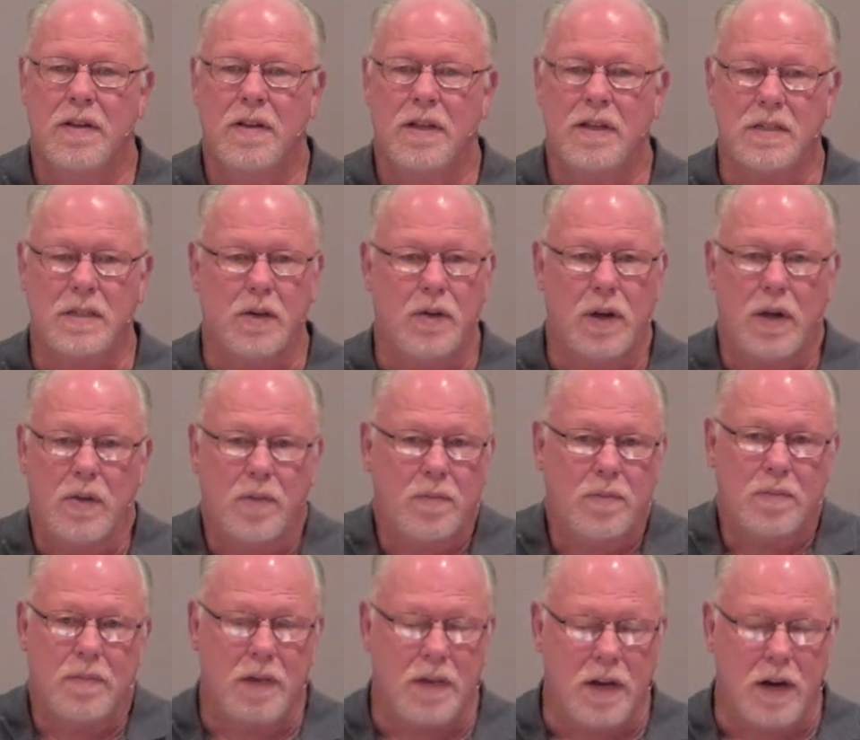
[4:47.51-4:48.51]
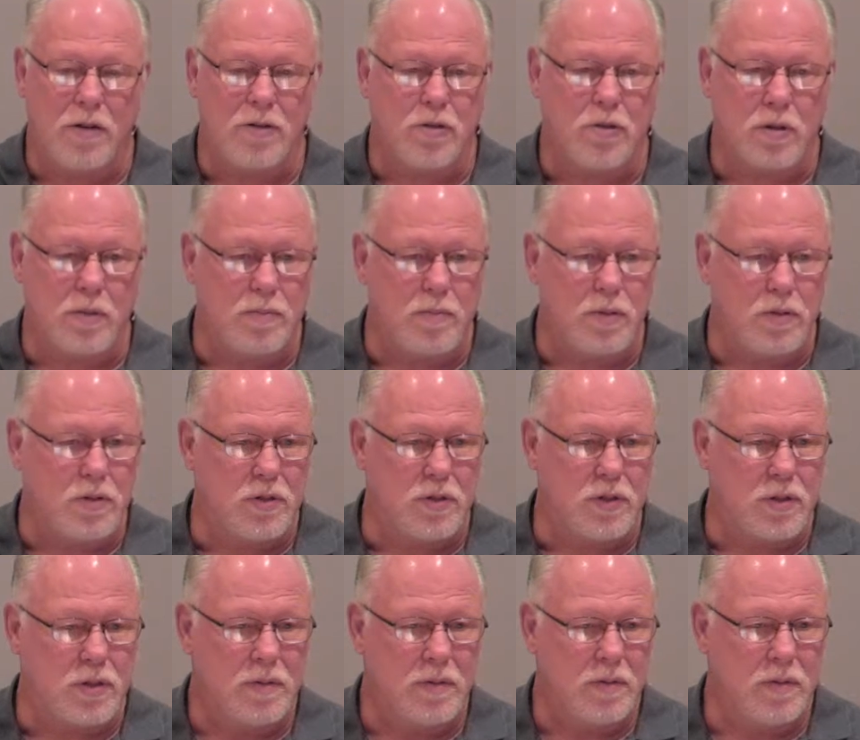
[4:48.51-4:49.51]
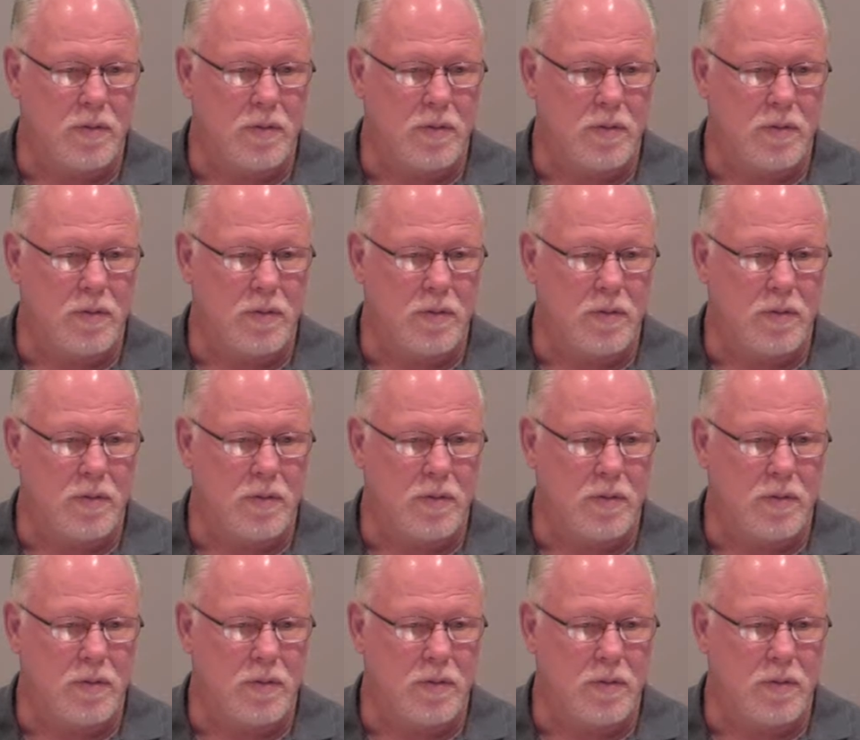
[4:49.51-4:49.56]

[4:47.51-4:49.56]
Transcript: they say, well, in our scriptures,